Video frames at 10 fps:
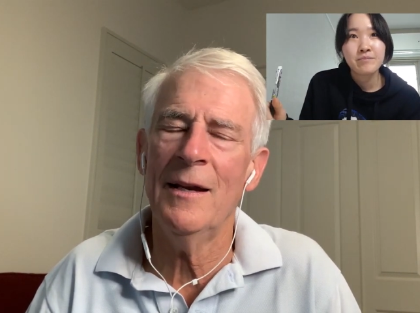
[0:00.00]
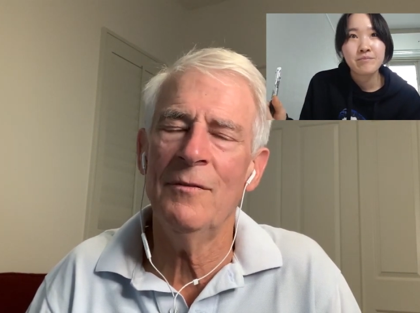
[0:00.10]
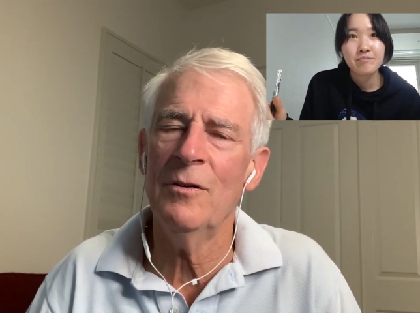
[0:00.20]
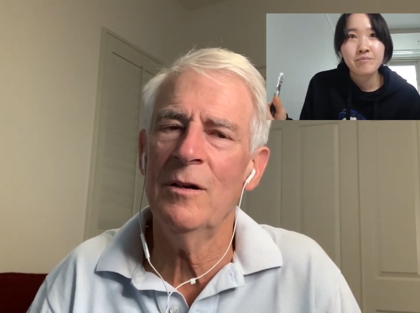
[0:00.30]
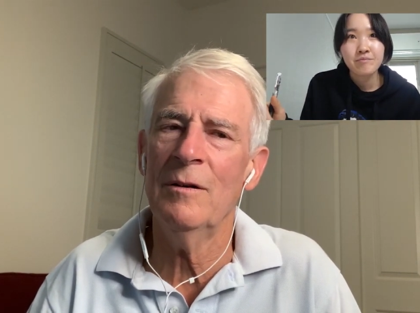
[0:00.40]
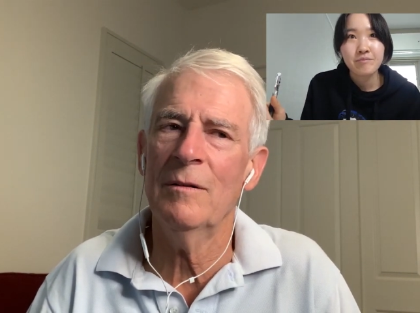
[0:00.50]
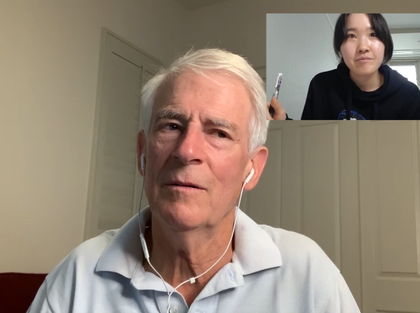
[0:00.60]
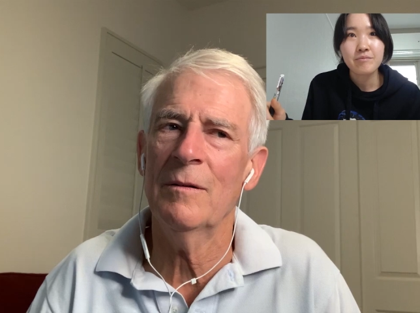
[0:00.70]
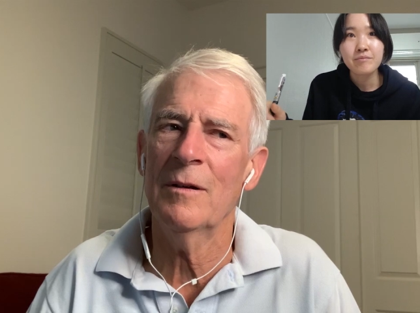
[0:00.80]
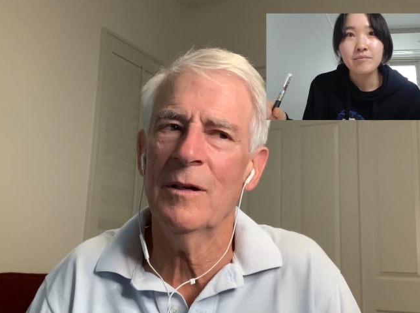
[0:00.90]
Speaker 1: I
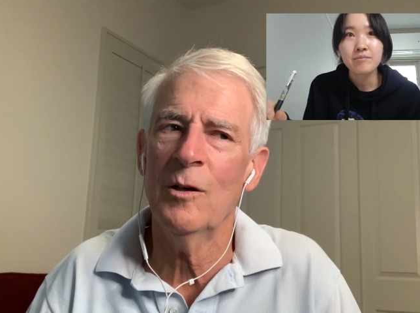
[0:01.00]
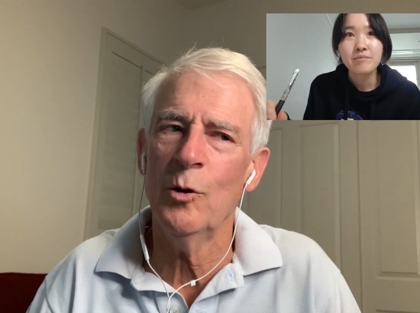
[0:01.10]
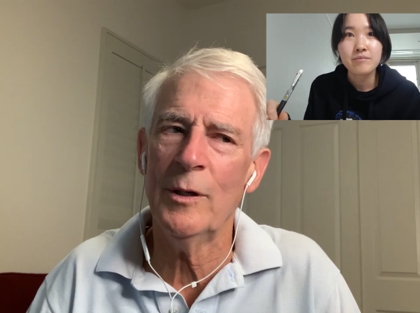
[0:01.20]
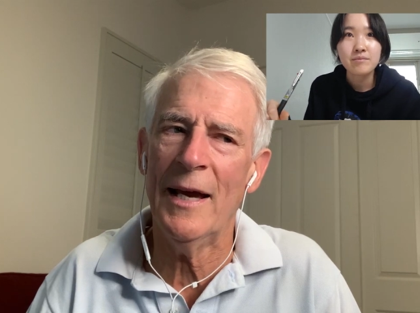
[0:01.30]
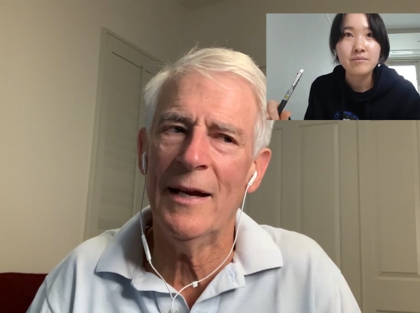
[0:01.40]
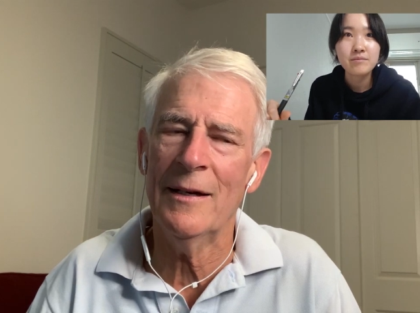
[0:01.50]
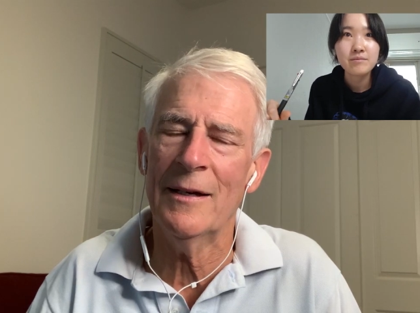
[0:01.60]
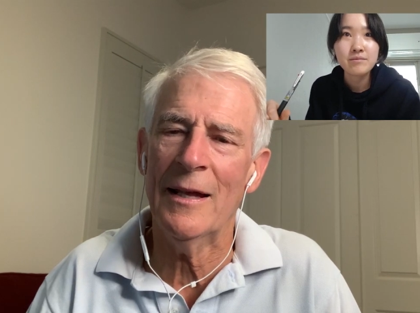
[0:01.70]
never look at